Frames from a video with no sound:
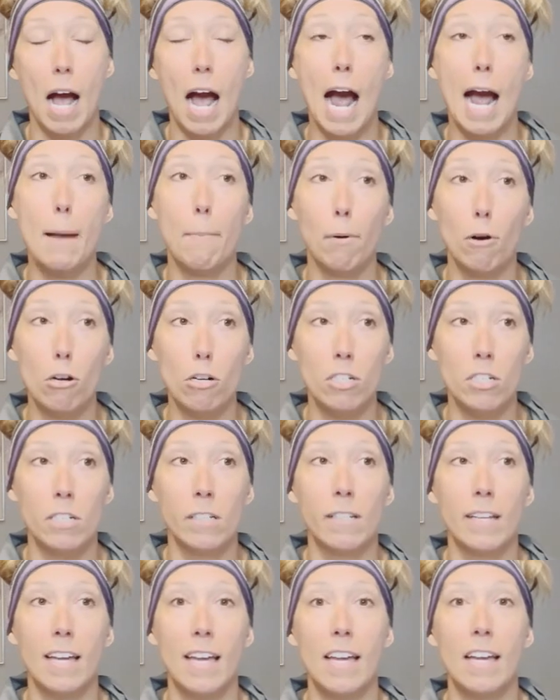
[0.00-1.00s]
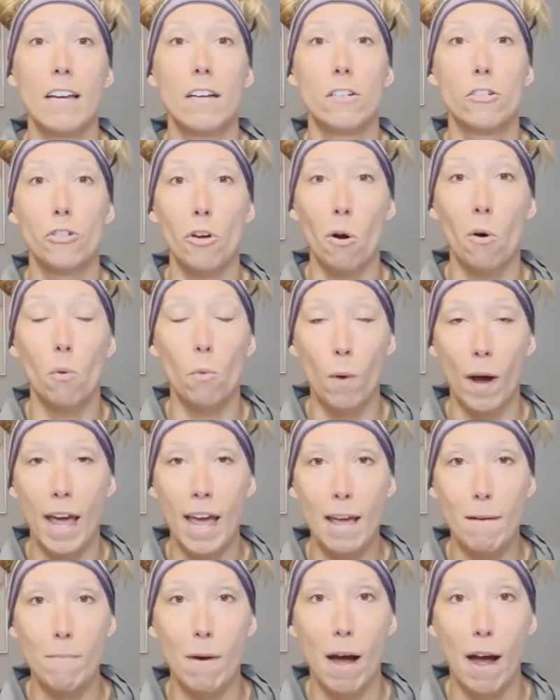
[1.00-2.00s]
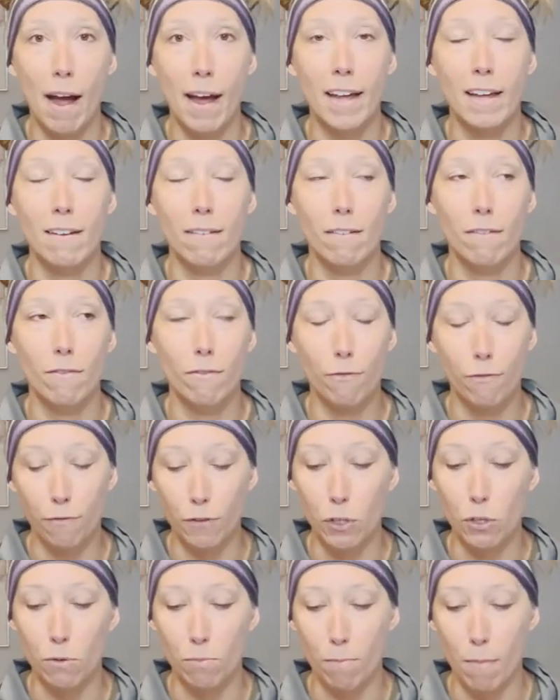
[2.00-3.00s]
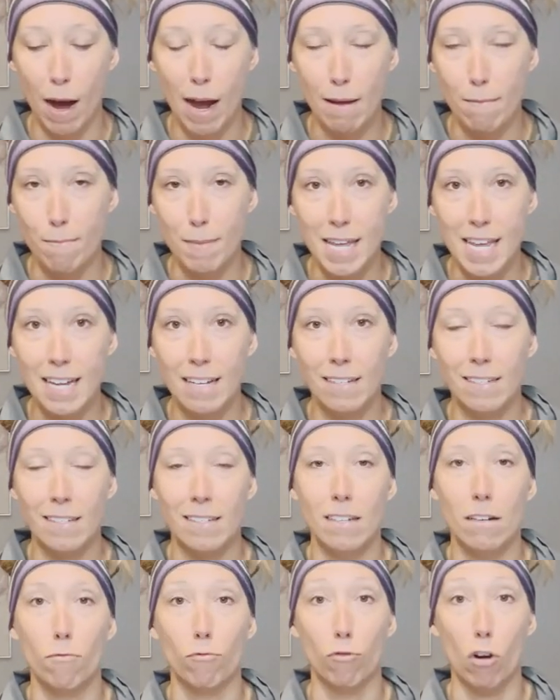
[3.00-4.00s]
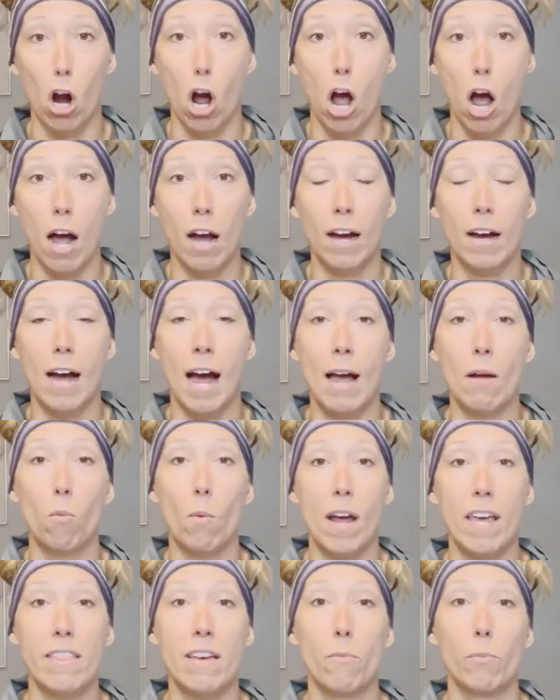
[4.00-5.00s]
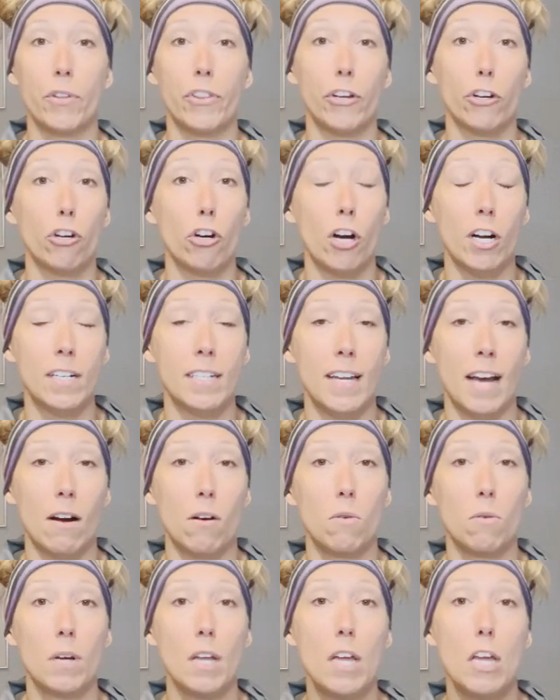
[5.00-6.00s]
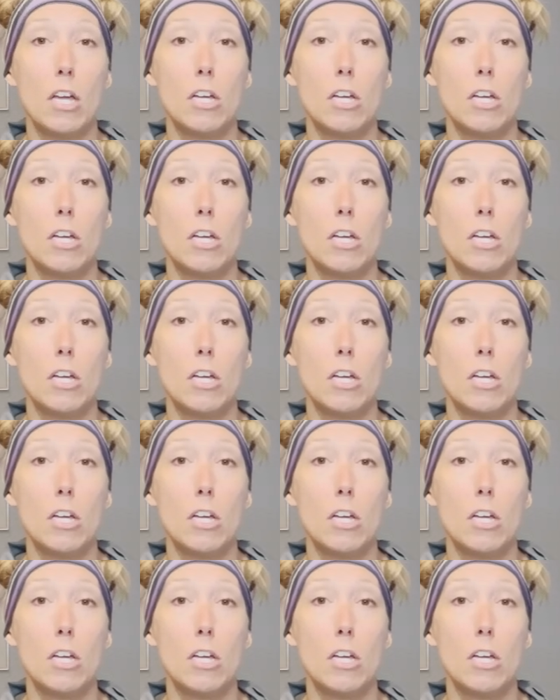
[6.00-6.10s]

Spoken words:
I personally don't weigh my my meats raw. I weigh them when they're cooked out.